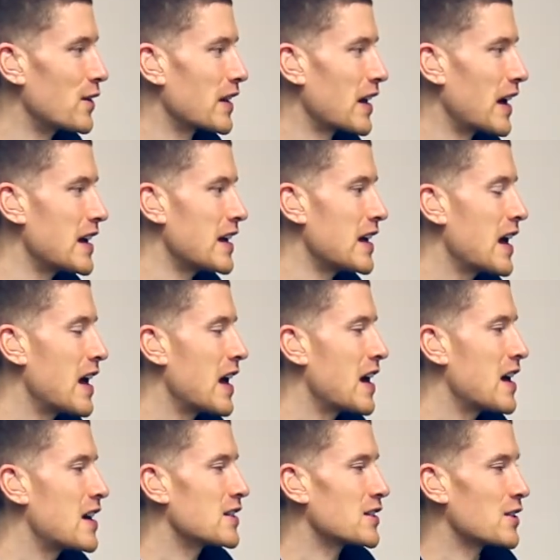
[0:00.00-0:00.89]
Okay,
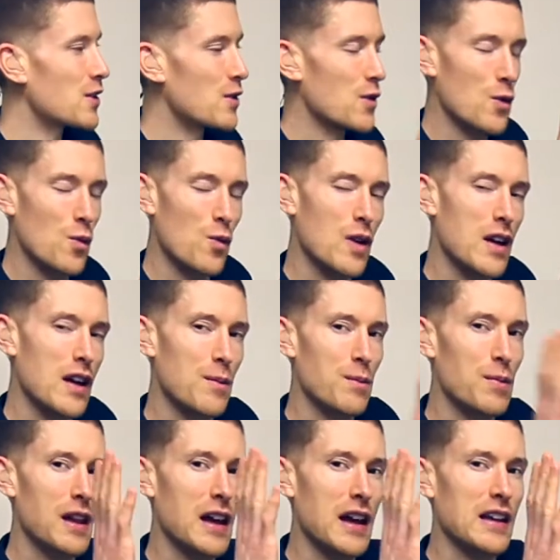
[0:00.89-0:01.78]
so we're
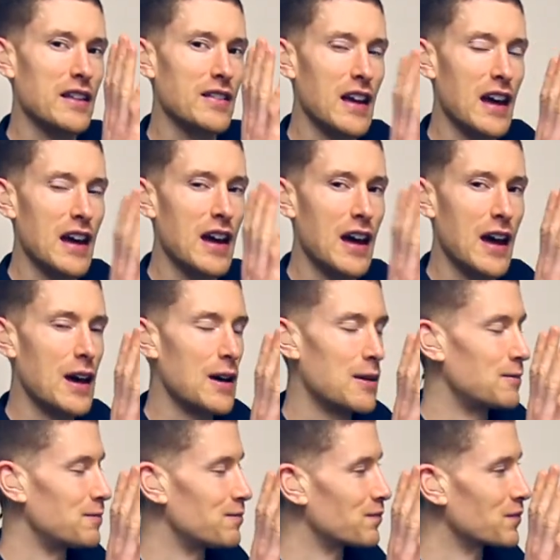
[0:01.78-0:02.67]
playing that
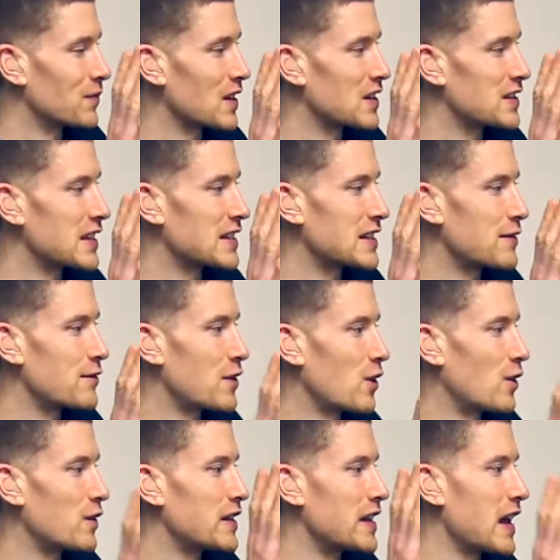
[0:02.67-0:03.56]
16th
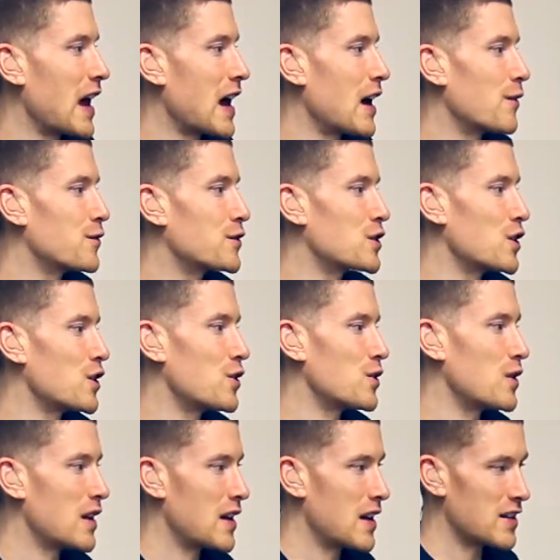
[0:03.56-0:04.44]
note on the at of
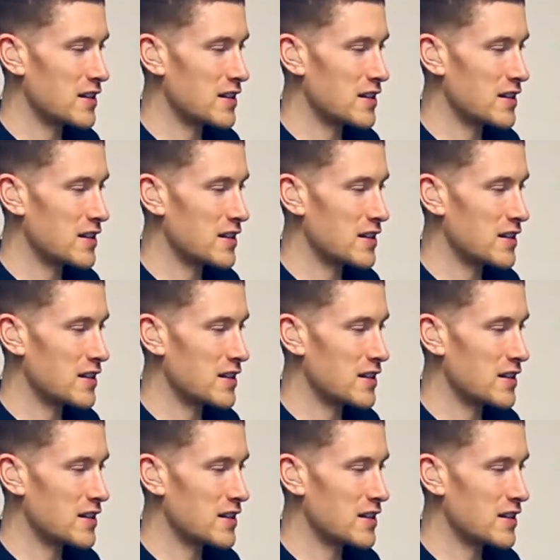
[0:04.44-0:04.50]
2.